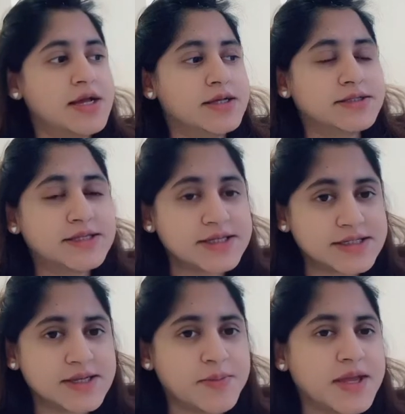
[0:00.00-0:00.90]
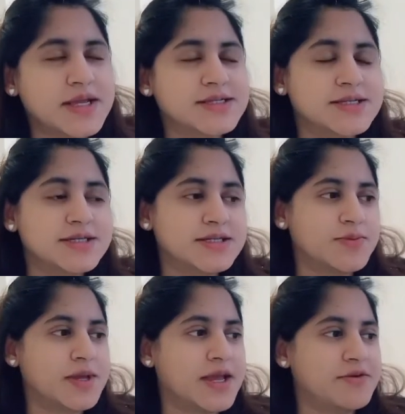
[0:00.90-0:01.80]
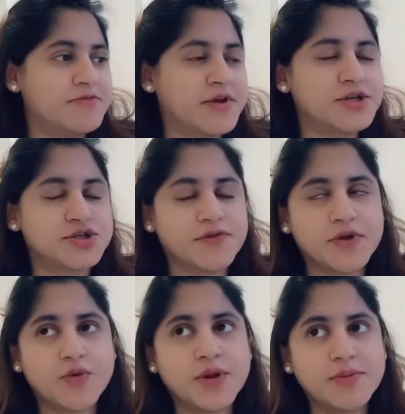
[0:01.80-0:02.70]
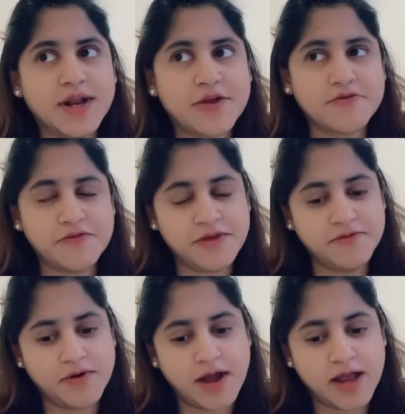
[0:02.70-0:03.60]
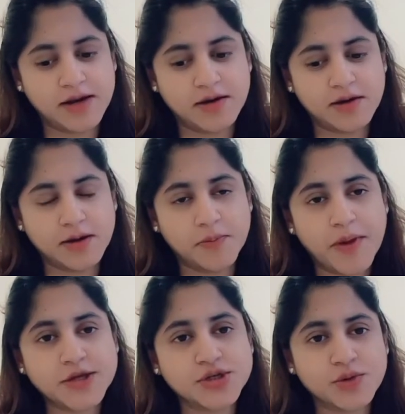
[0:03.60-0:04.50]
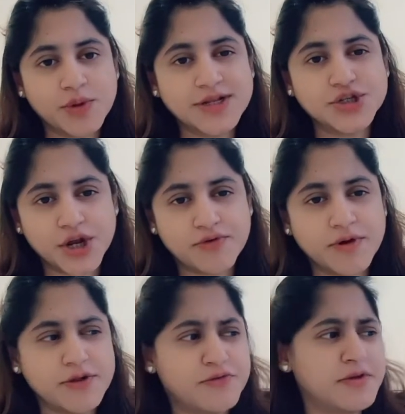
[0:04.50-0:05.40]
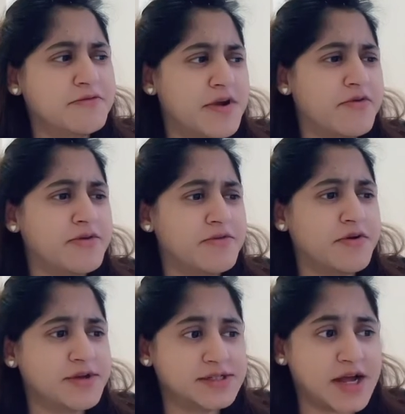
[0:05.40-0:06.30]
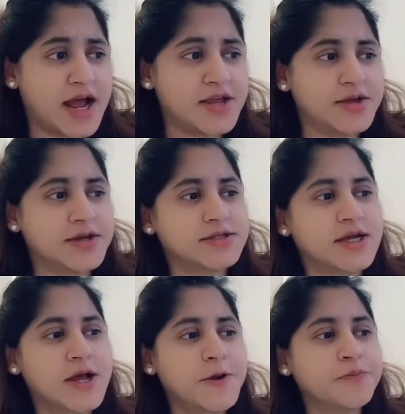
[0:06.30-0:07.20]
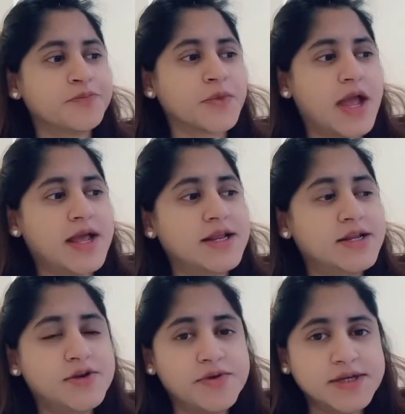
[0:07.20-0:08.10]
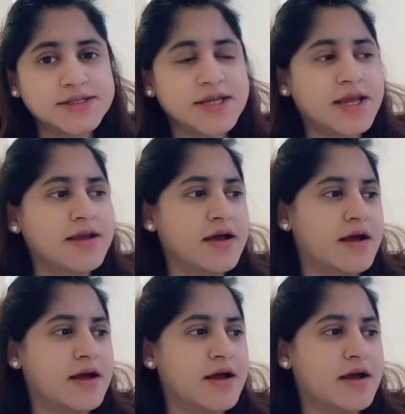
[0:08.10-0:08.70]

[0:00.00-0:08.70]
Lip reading: In systemic infection, there will be like fever, and patient will generally feel very, very tired. An increasing